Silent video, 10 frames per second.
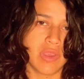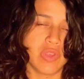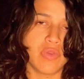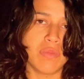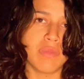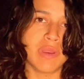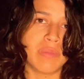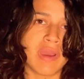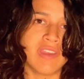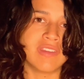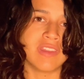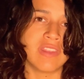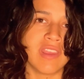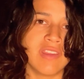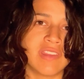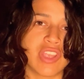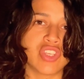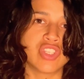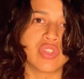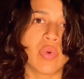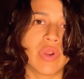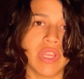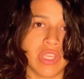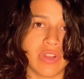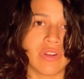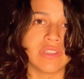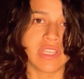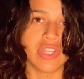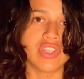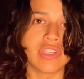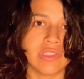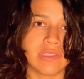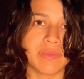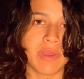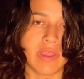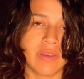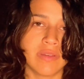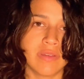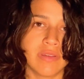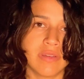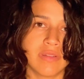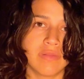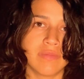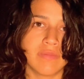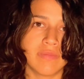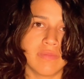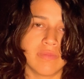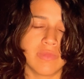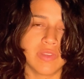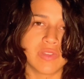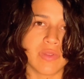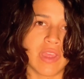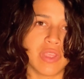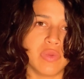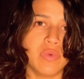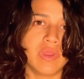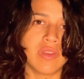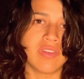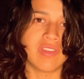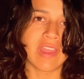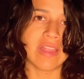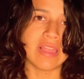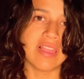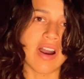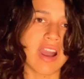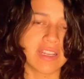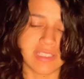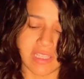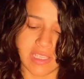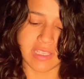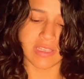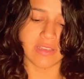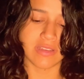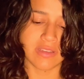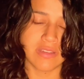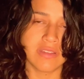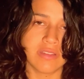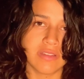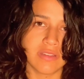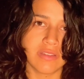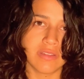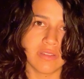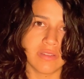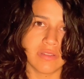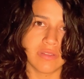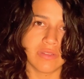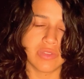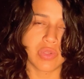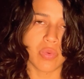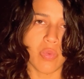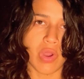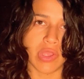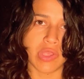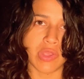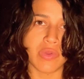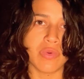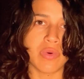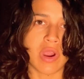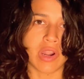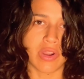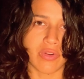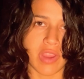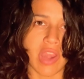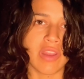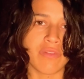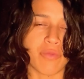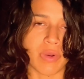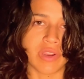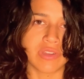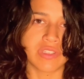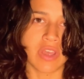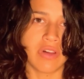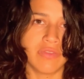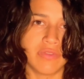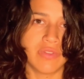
you minimize the things that shorten your attention span so that you can stay locked in to what you are creating for yourself,